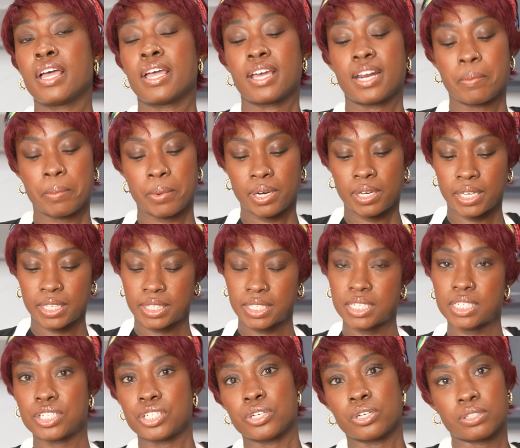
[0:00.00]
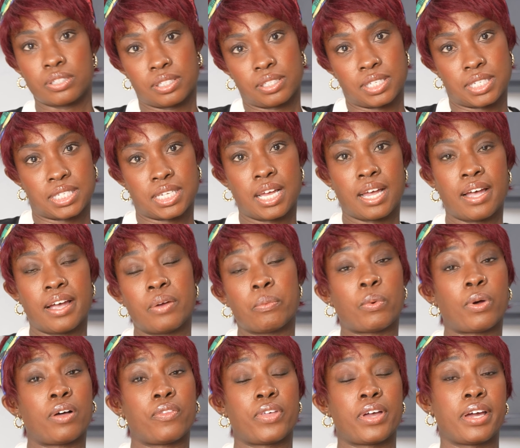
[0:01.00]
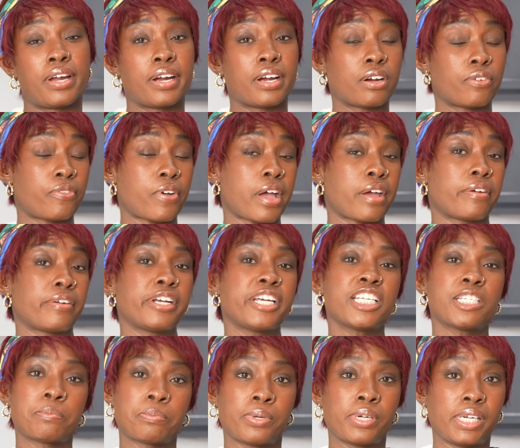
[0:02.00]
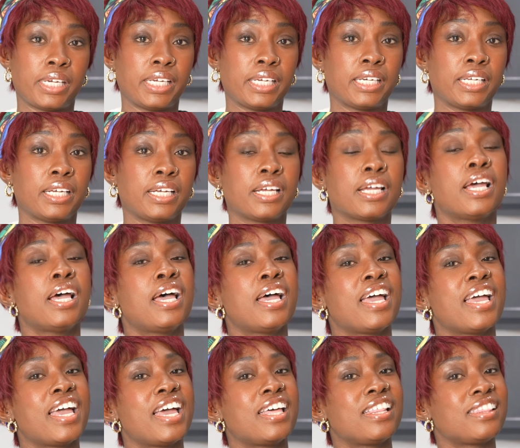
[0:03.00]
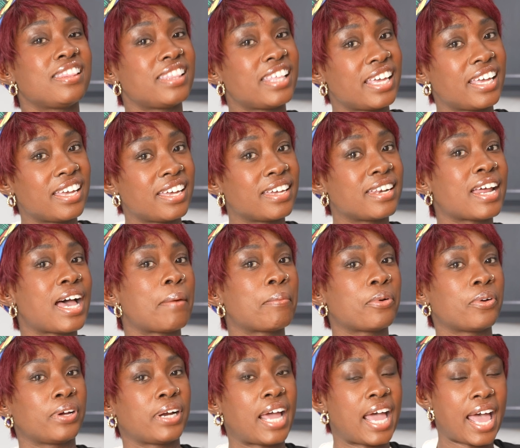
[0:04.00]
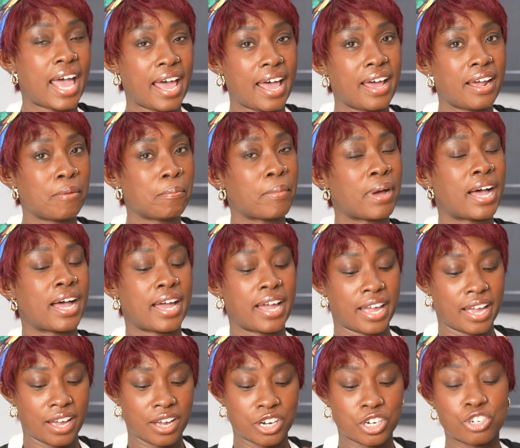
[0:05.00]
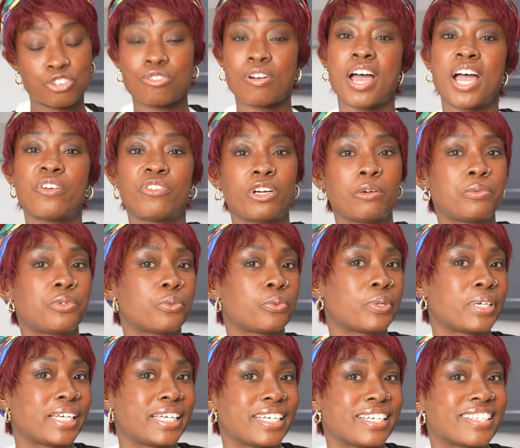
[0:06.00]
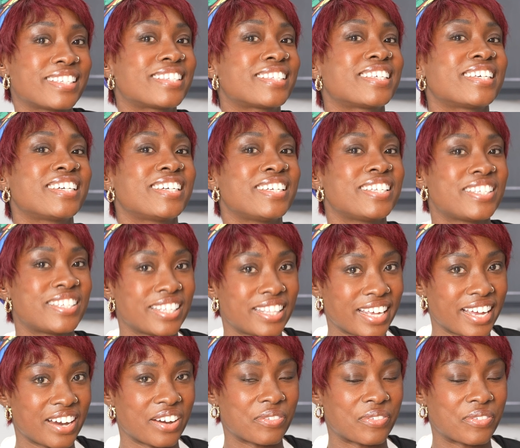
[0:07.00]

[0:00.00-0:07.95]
and I'm gonna let these chill to the side while that air fryer is preheating, and then I'm gonna add my dry rubbed wings to the air